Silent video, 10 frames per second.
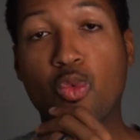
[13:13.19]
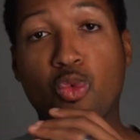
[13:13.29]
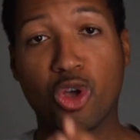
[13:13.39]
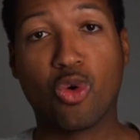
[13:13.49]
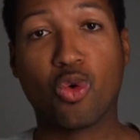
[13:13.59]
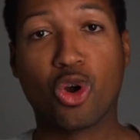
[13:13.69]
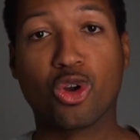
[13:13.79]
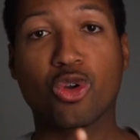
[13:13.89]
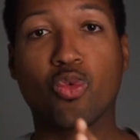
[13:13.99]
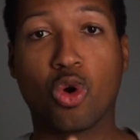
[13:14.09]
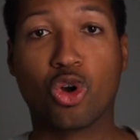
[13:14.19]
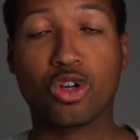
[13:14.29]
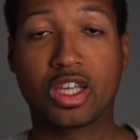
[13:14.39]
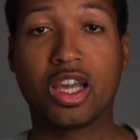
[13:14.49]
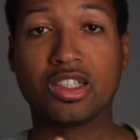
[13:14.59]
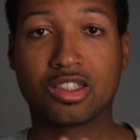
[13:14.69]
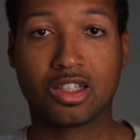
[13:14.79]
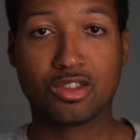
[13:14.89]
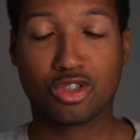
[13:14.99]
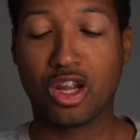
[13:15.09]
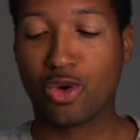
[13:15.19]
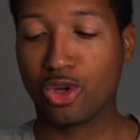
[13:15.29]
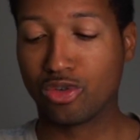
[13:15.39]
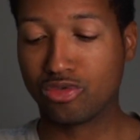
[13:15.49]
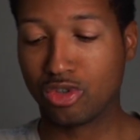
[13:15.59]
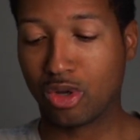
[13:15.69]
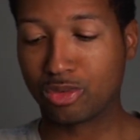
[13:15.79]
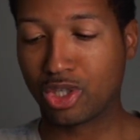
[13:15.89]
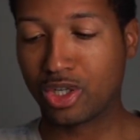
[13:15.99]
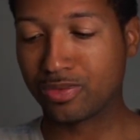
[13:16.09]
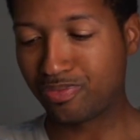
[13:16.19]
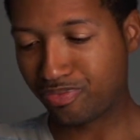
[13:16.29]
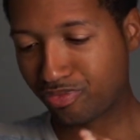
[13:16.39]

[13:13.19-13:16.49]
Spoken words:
real world case scenario, you know what I'm saying?